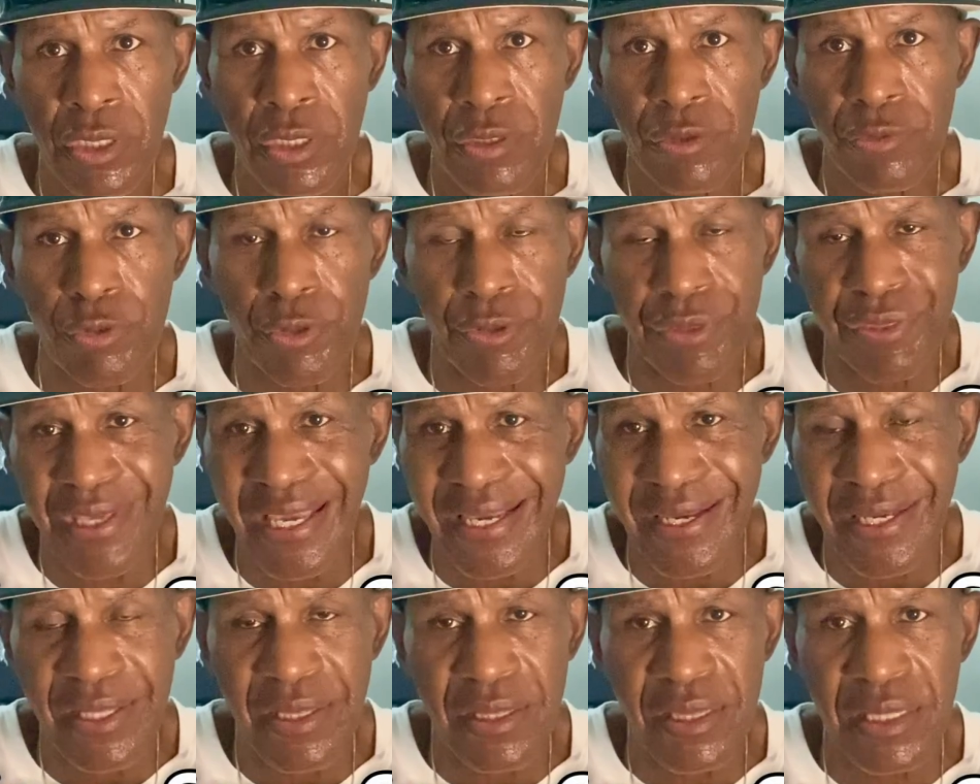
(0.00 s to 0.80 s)
through
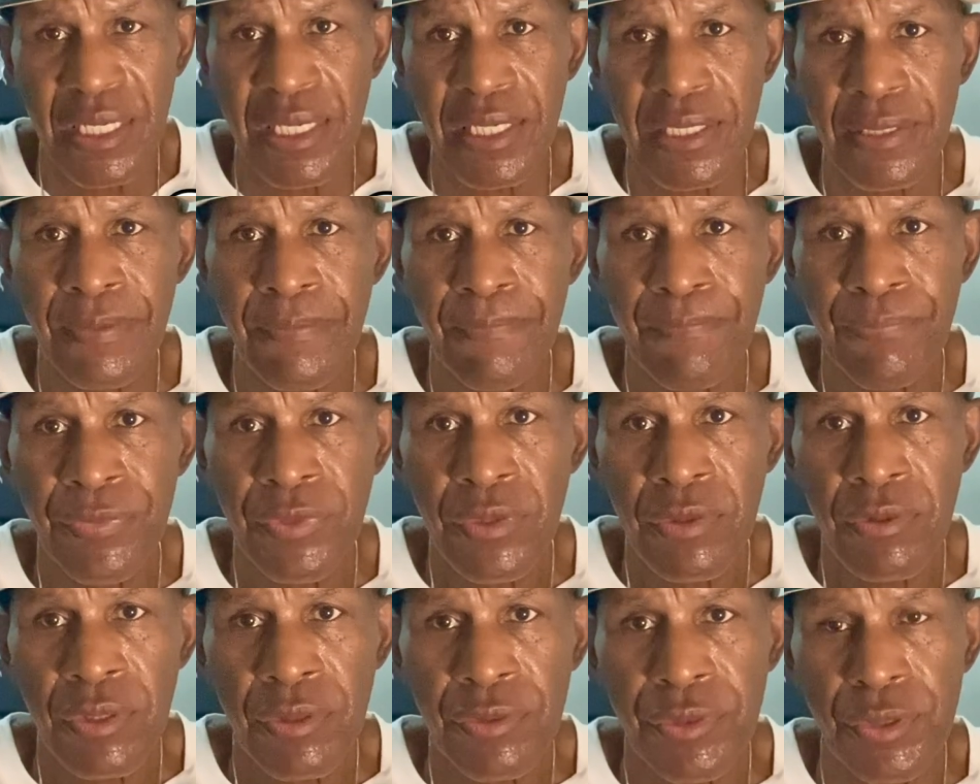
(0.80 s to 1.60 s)
thick and thin,
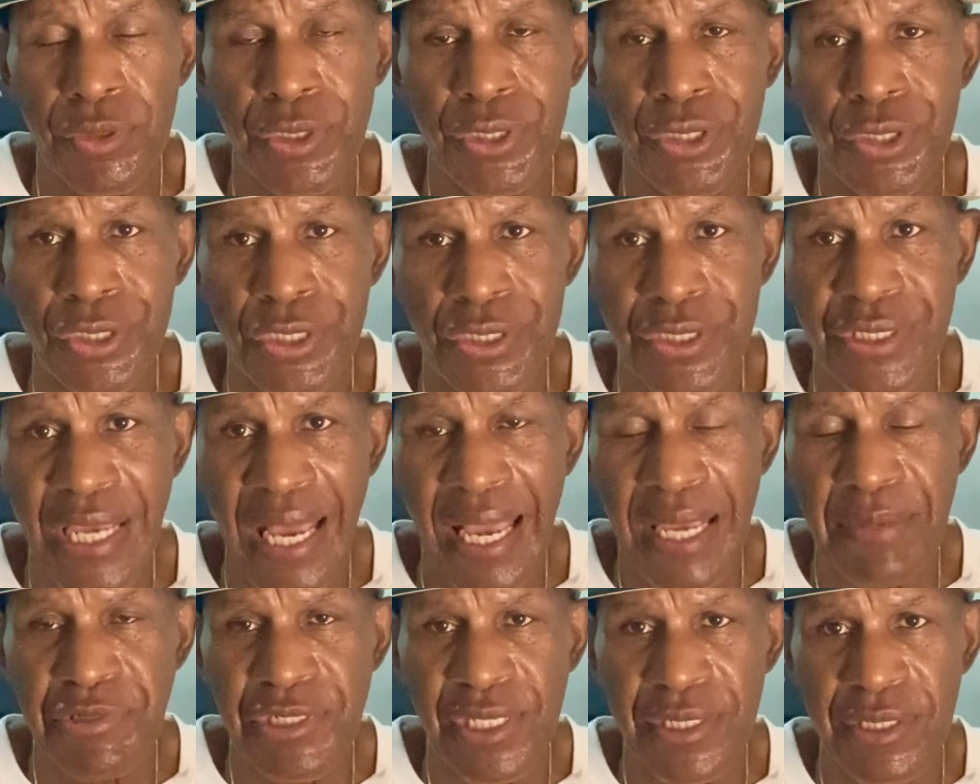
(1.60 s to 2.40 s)
through the good
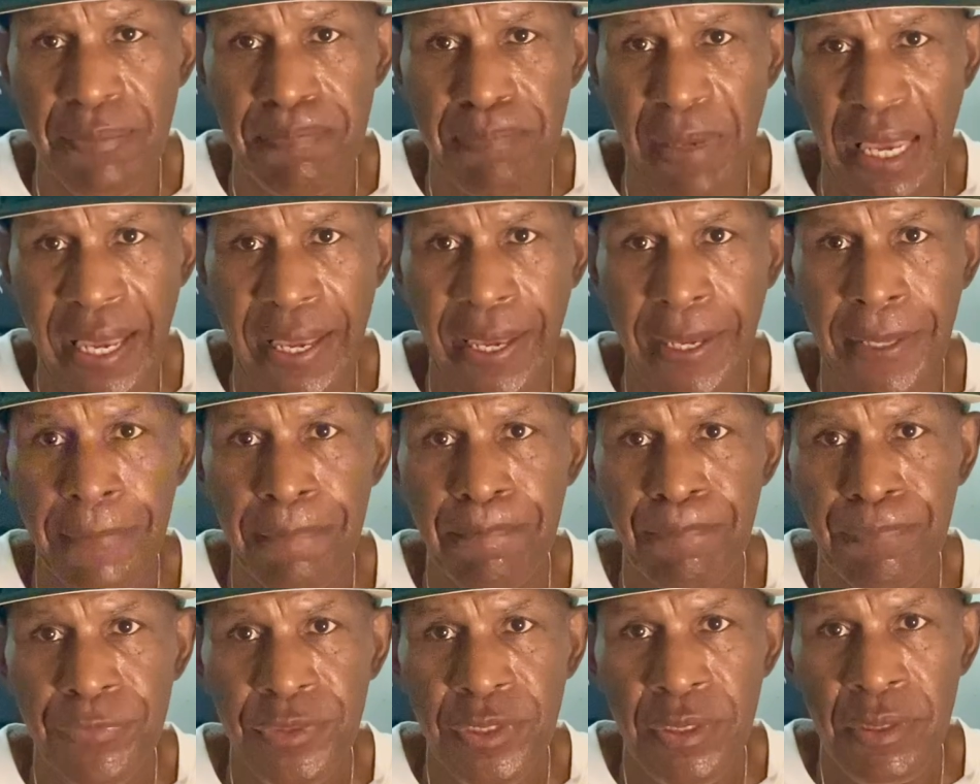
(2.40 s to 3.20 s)
times and the bad.
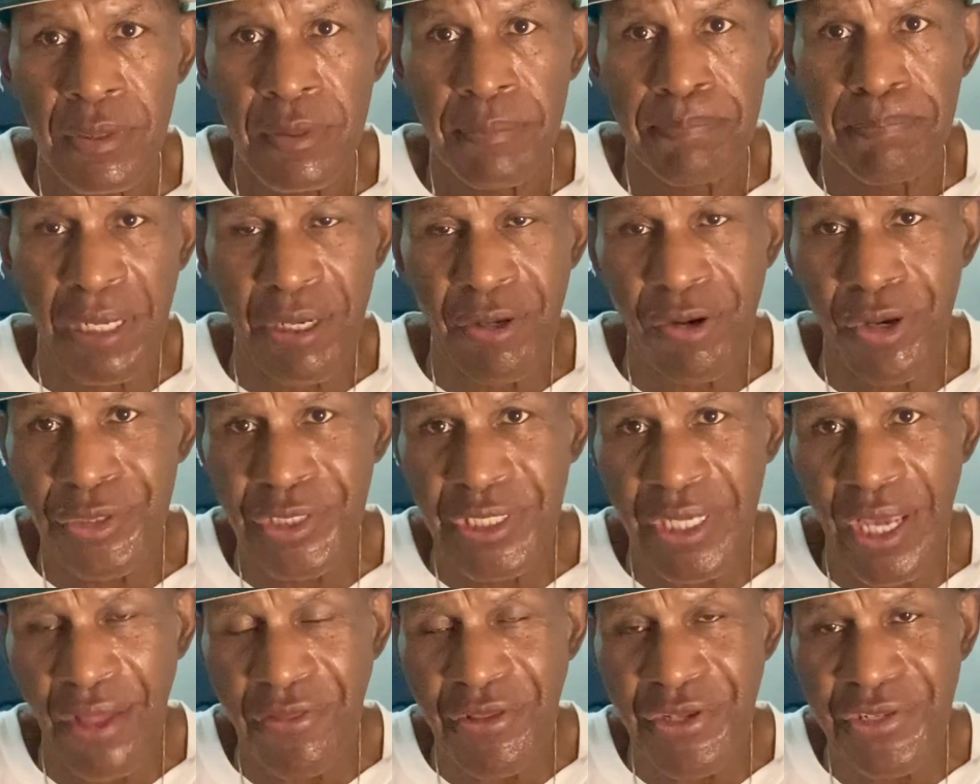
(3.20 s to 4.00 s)
But on
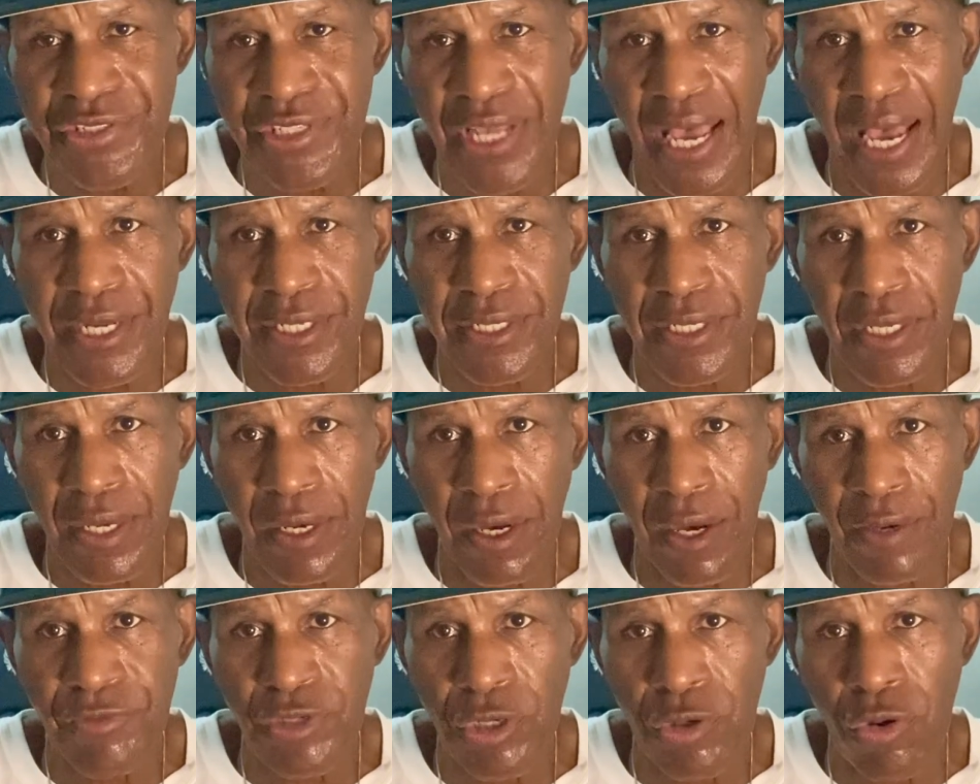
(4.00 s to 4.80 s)
the other side
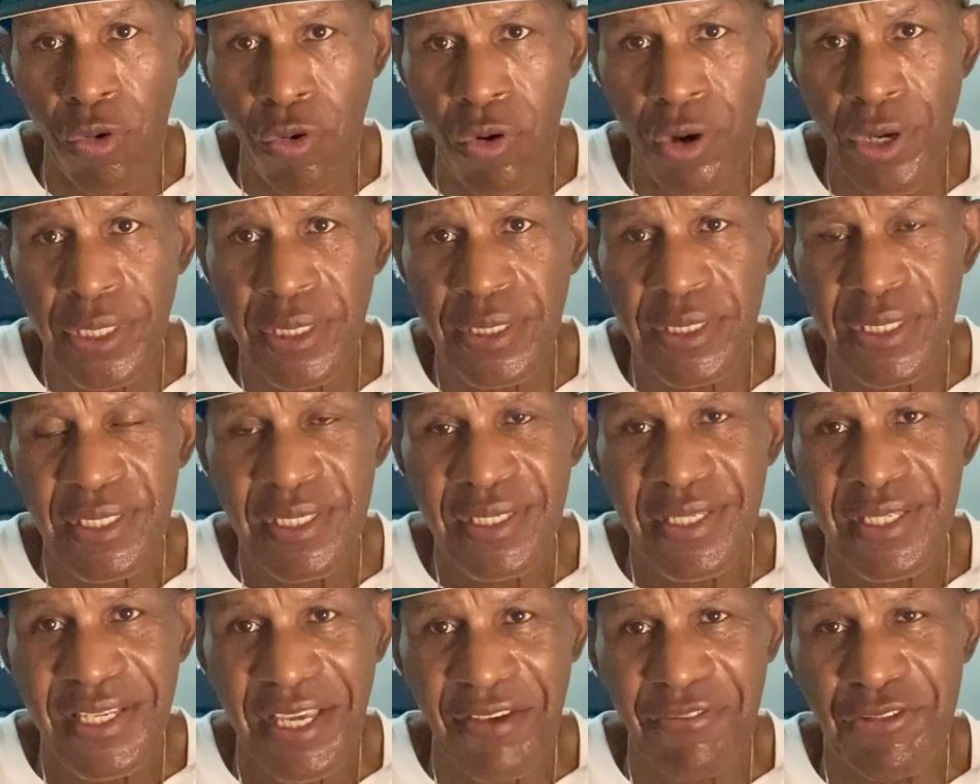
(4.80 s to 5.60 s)
of the coin,
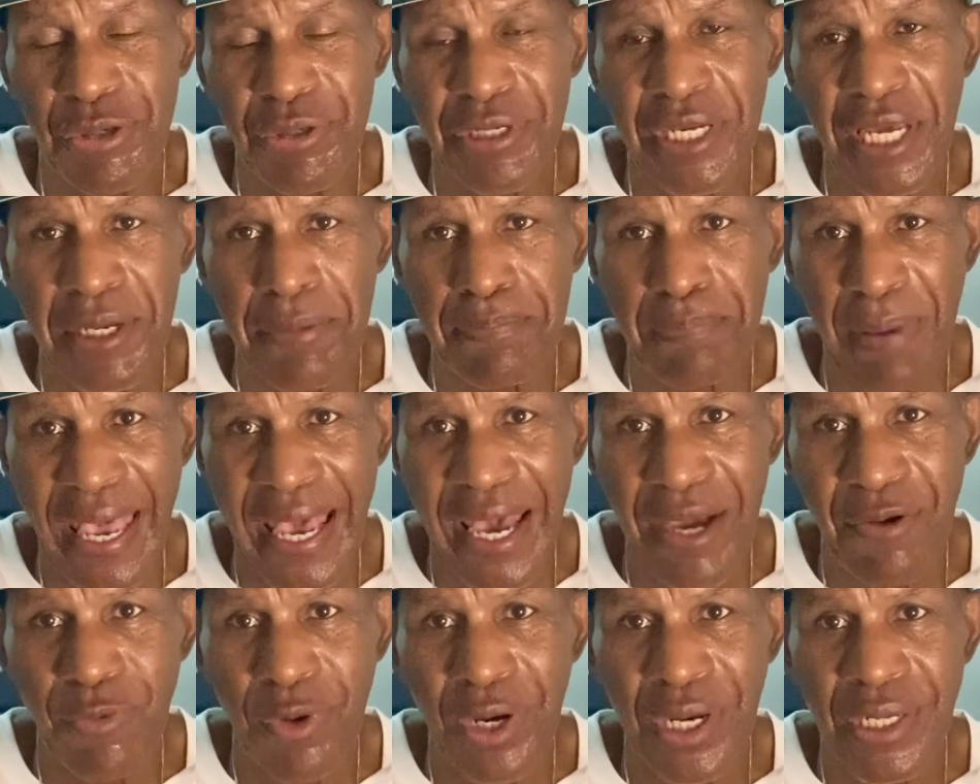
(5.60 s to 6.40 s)
if you get a
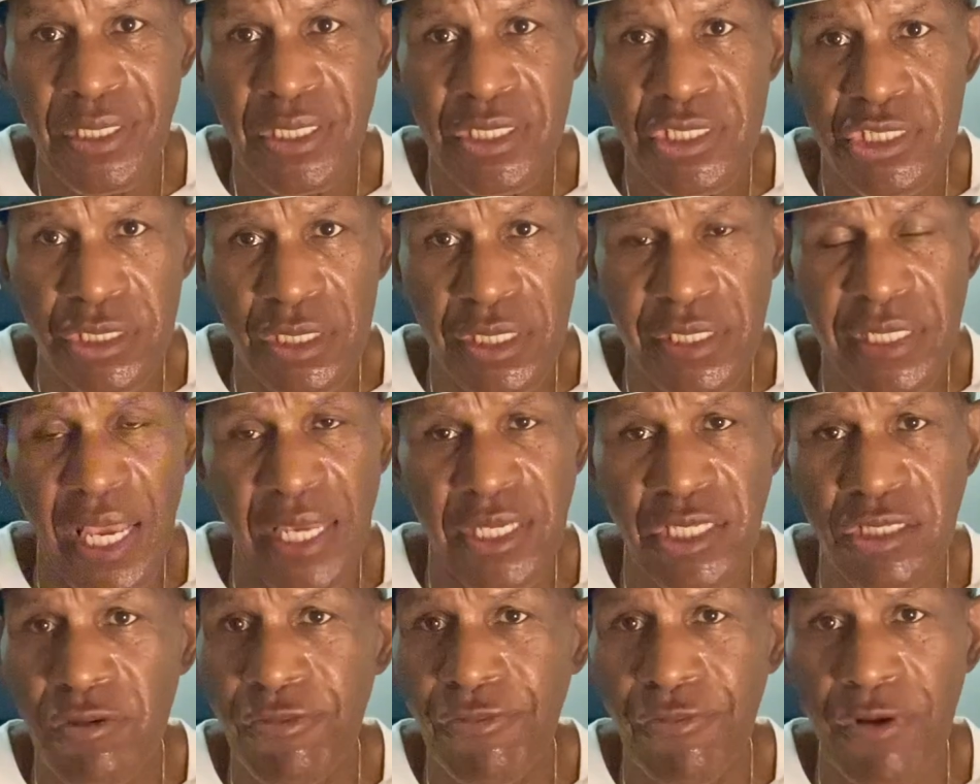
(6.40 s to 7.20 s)
bad one, she'll
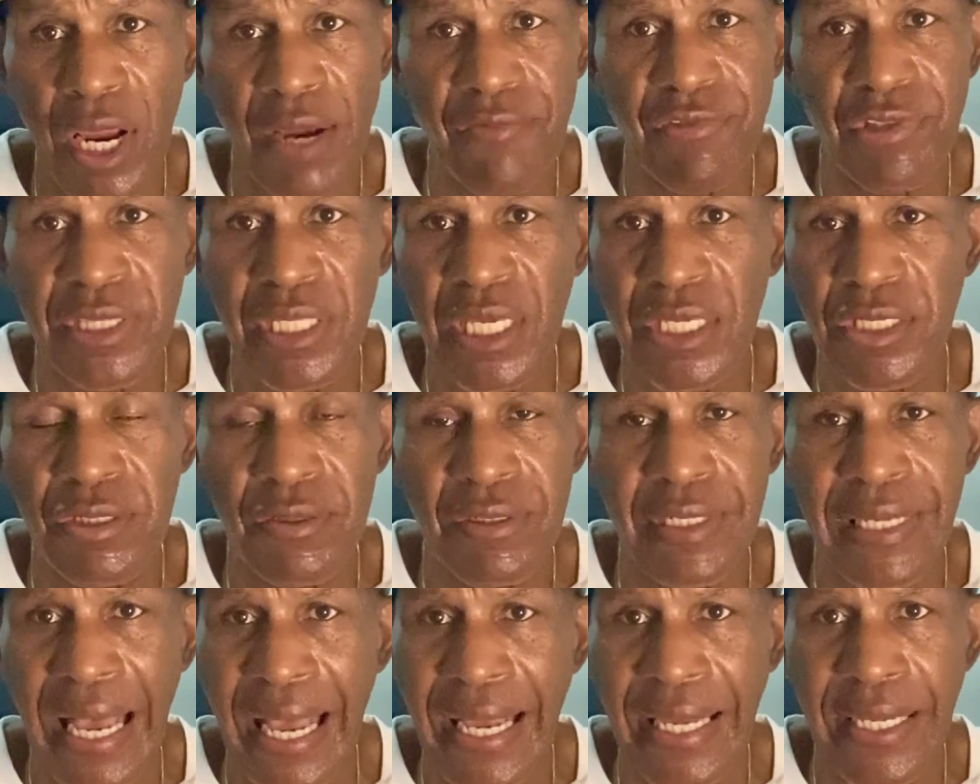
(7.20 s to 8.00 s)
take you for everything you
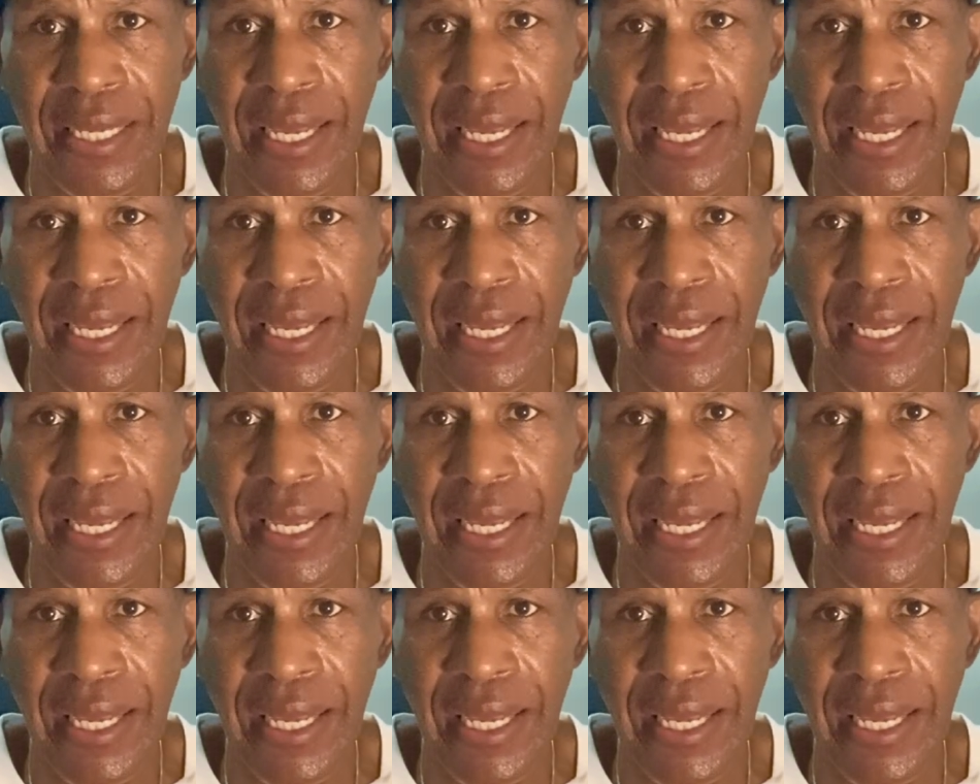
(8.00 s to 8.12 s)
got,